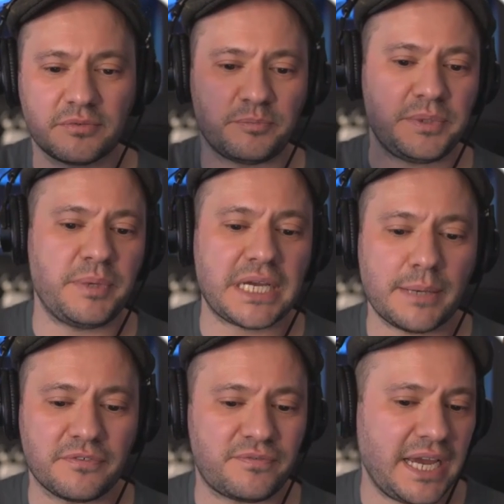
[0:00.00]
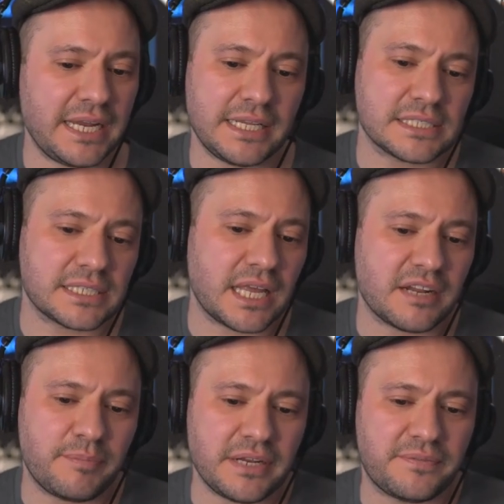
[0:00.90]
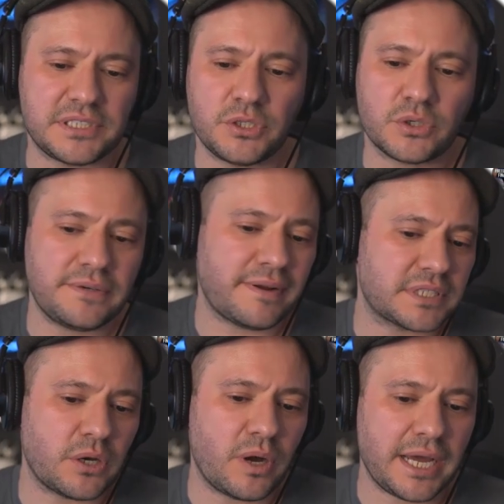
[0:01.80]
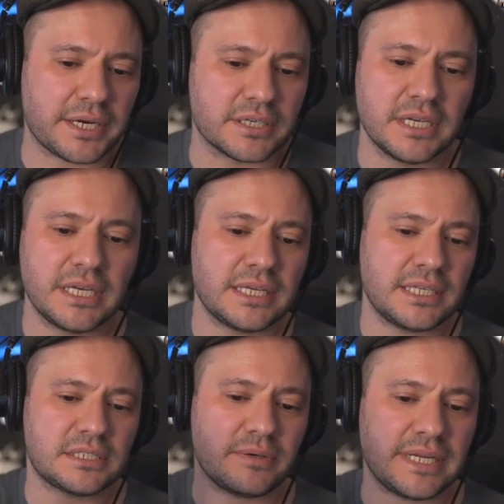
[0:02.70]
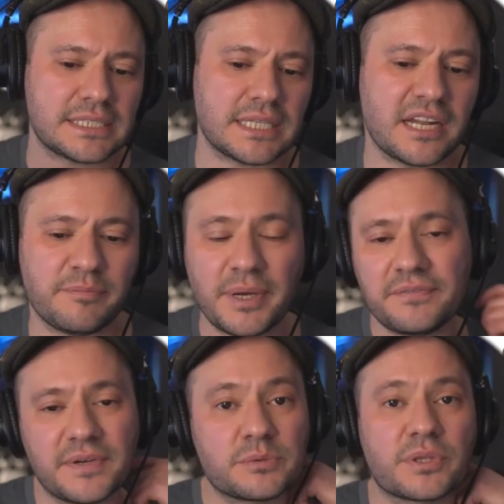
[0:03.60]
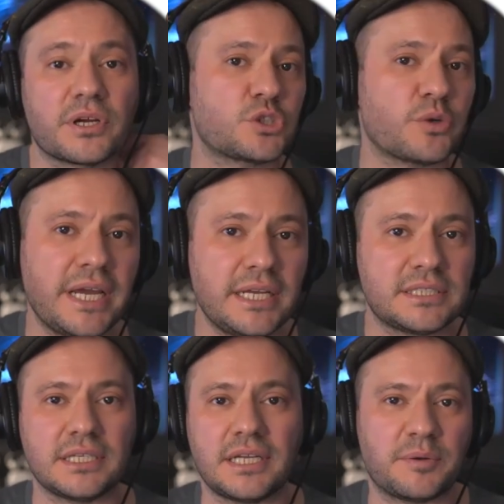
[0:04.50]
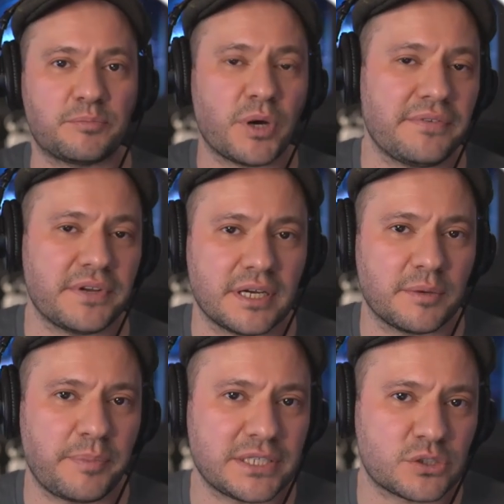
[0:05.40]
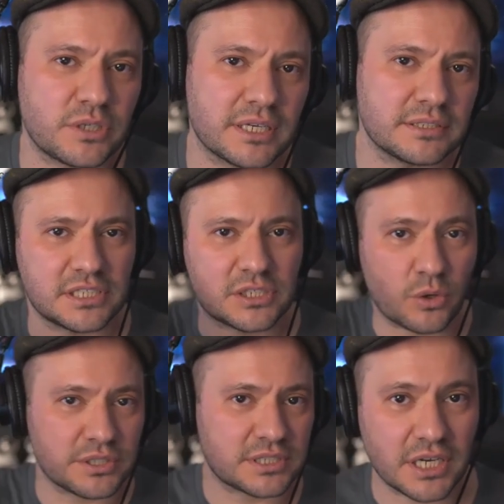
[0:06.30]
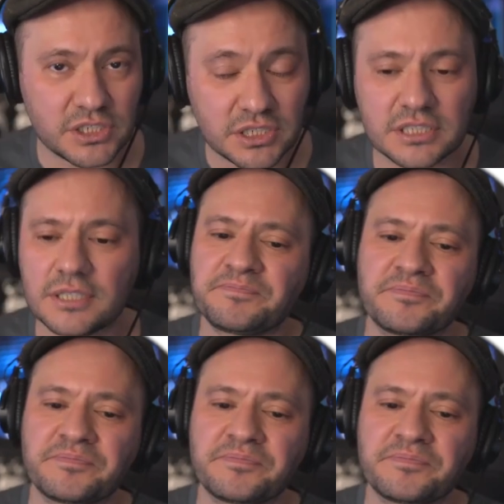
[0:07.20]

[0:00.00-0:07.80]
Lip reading: Become a fan, and there's a lot of benefits. You don't even go higher. This already has a lot of benefits with our trades and private Patreon Discord discussions.